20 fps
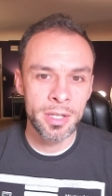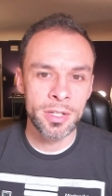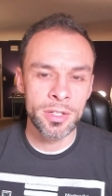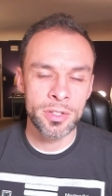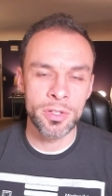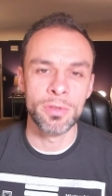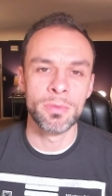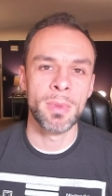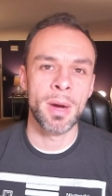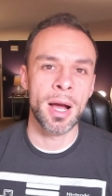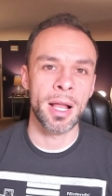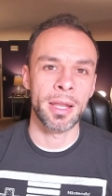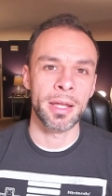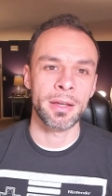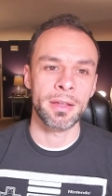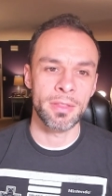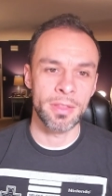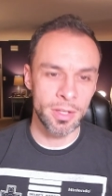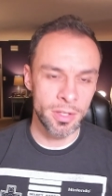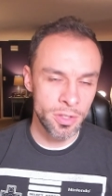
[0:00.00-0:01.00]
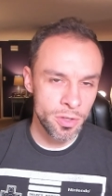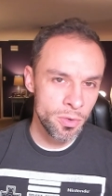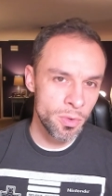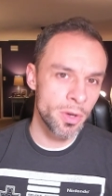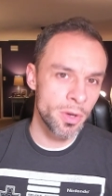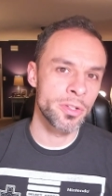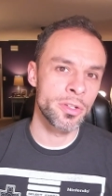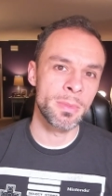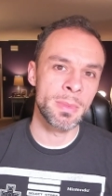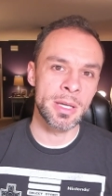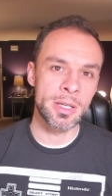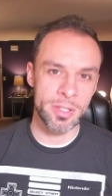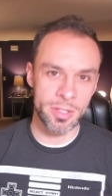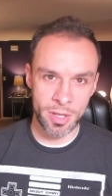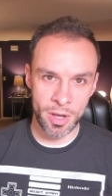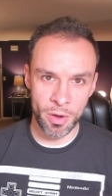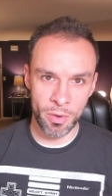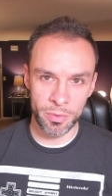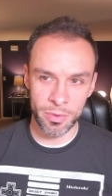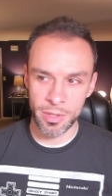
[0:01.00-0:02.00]
to Moloch, then you were to be
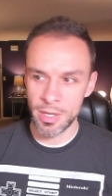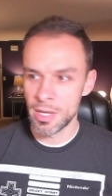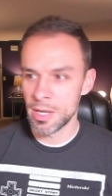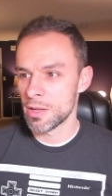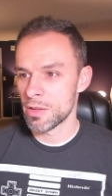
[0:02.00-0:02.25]
stoned.